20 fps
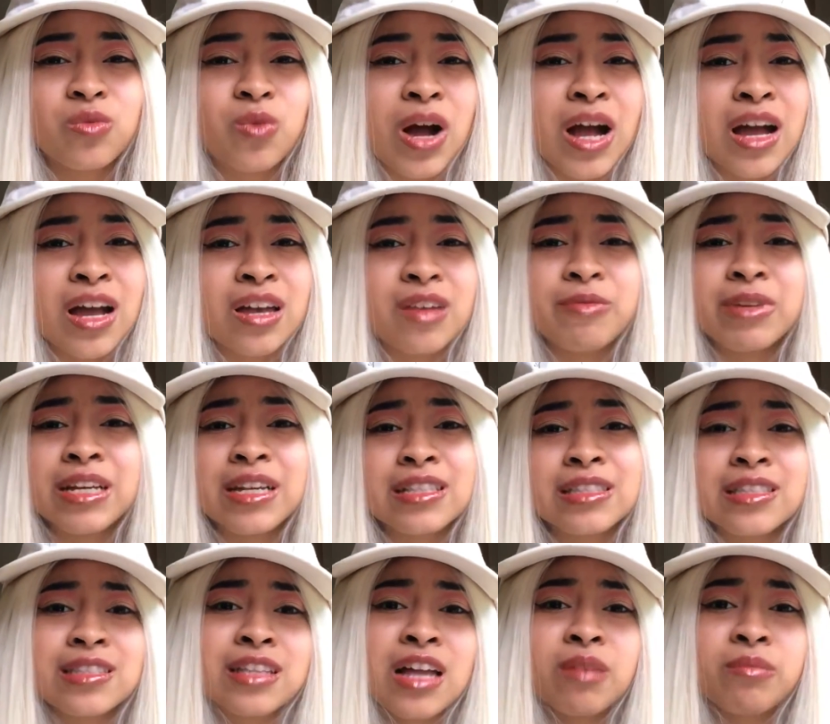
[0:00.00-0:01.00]
Why?
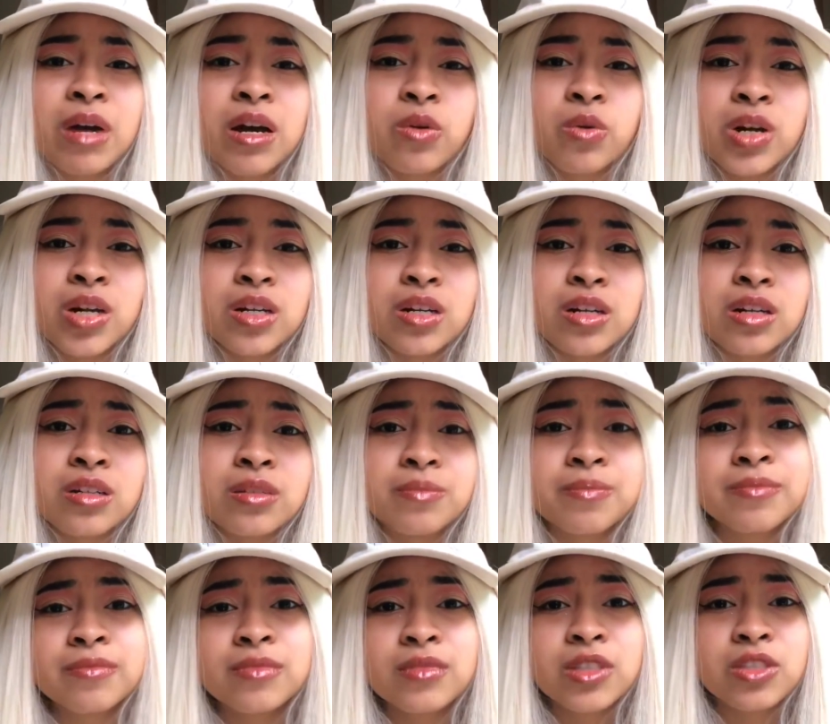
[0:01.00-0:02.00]
Because it's not my word.
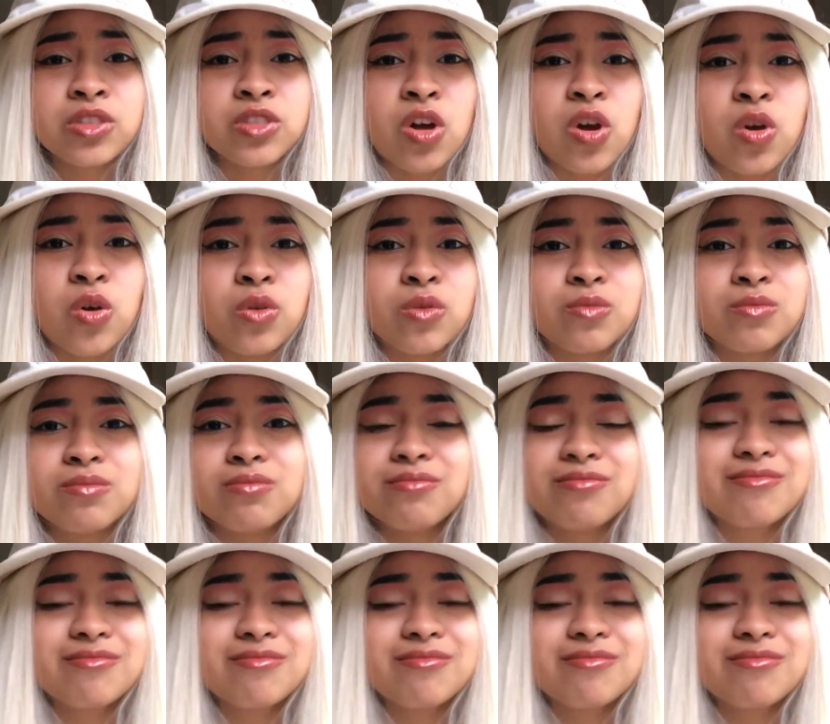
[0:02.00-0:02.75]
So